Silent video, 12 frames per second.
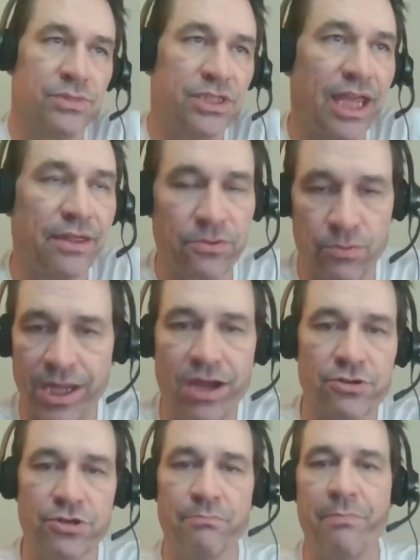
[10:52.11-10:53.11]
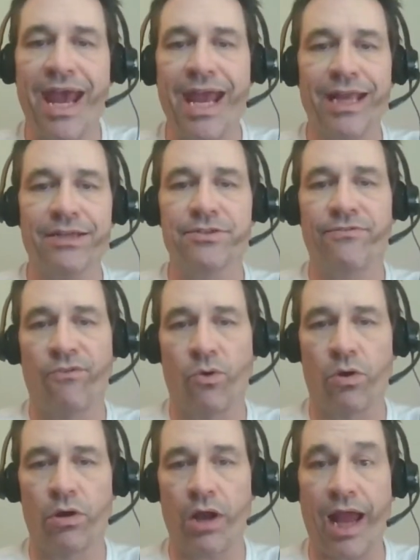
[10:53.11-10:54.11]
say 300 megs
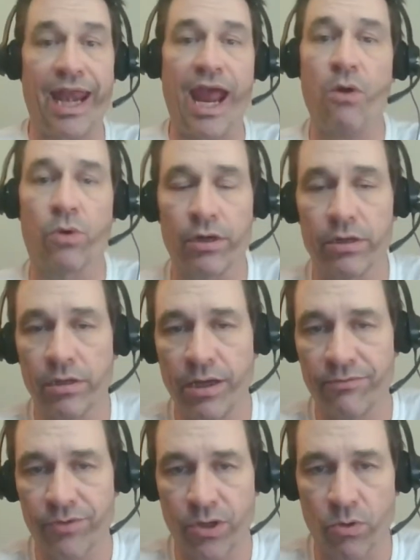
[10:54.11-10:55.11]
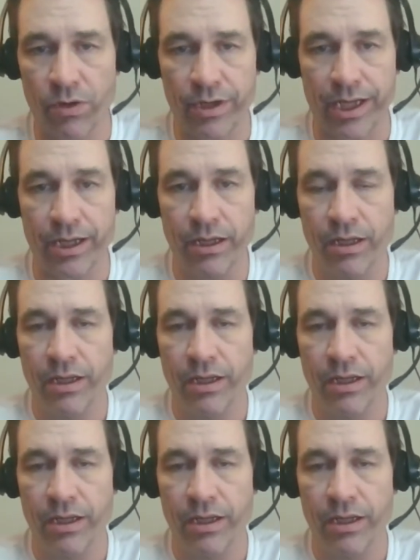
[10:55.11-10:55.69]
for an hour of recording,